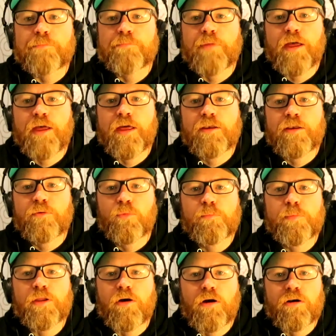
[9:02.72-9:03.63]
man would
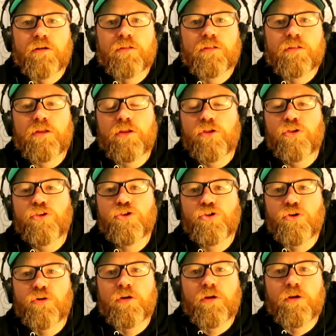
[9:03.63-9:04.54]
be Arnold,
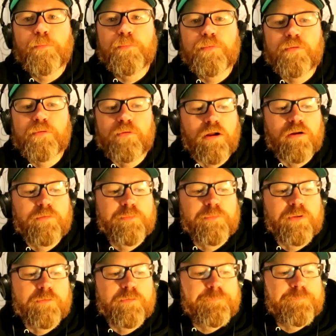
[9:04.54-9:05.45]
Duke
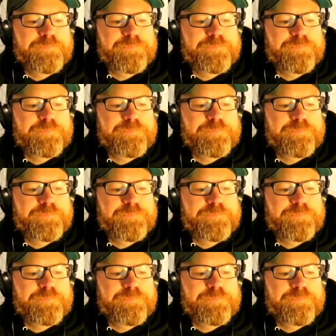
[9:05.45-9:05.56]
Brockman.